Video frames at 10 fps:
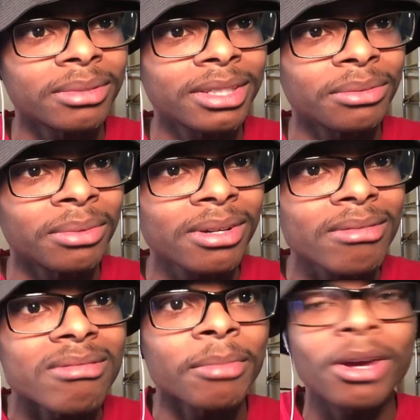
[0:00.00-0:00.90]
What in the
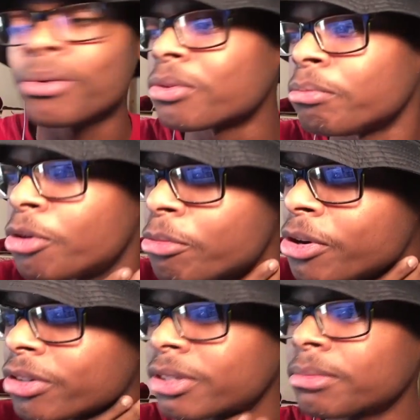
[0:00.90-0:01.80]
world? Am I going through
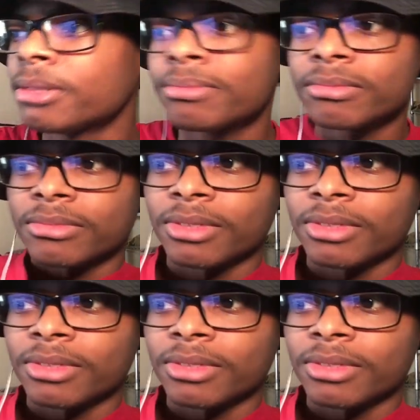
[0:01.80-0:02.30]
puberty or something?